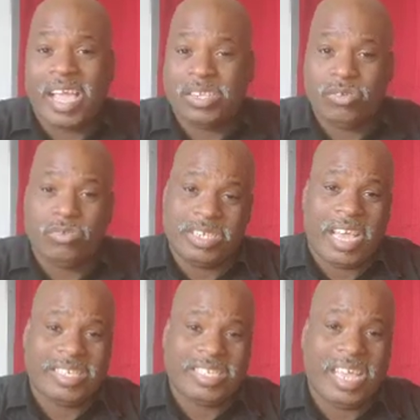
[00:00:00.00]
They got to do
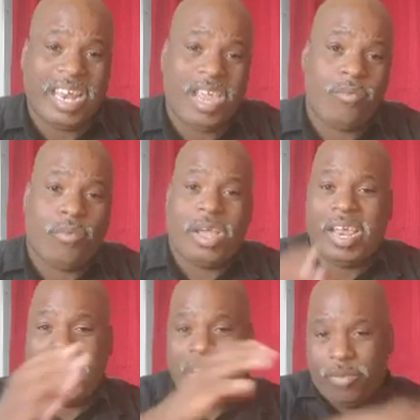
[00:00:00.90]
that same thing
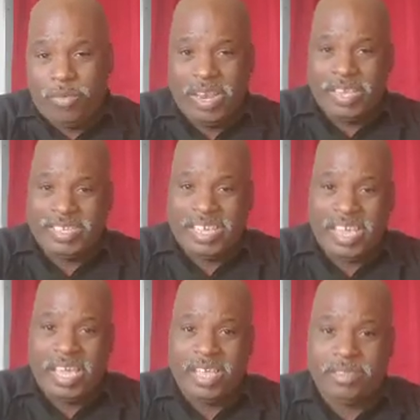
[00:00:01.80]
what they did with the
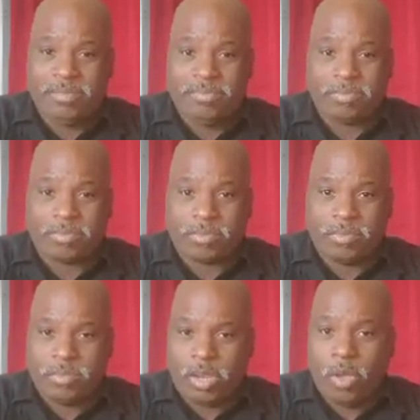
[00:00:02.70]
10.
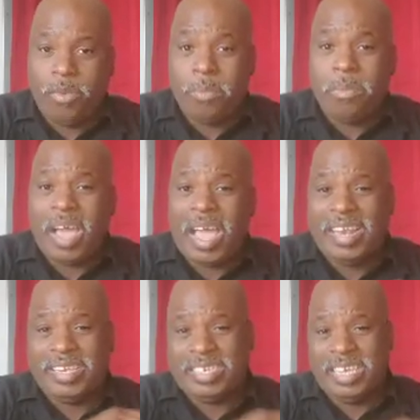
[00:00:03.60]
Remember
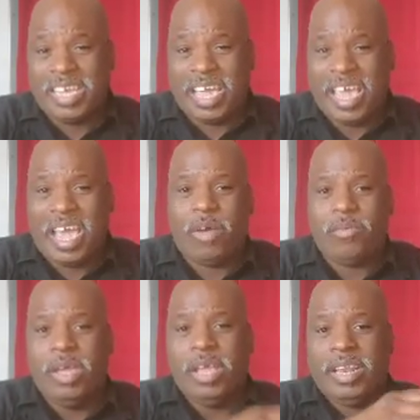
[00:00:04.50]
how the 10 came
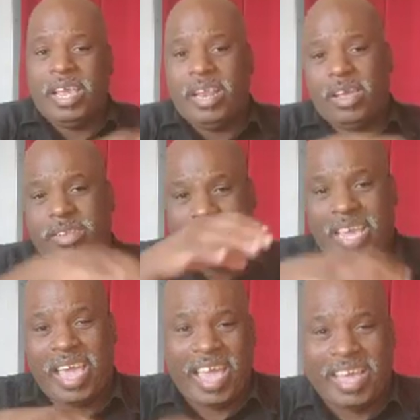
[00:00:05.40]
out, then the
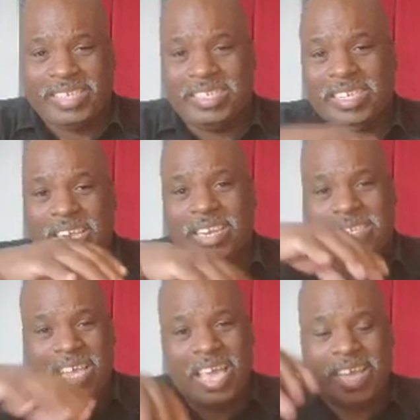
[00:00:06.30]
10s,
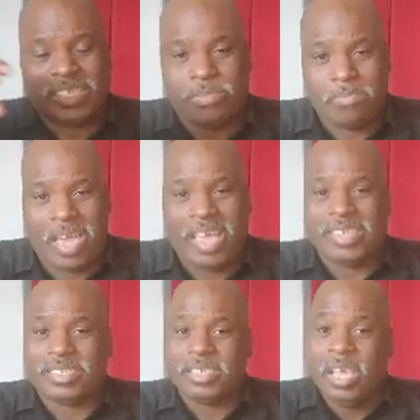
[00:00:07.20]
then the 10s
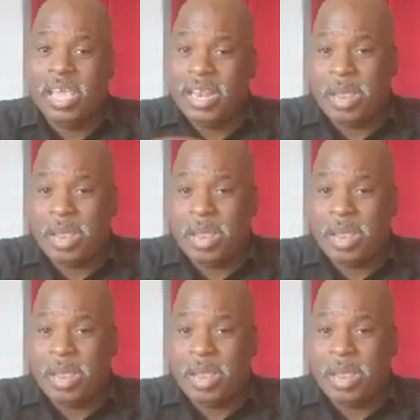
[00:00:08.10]
Max.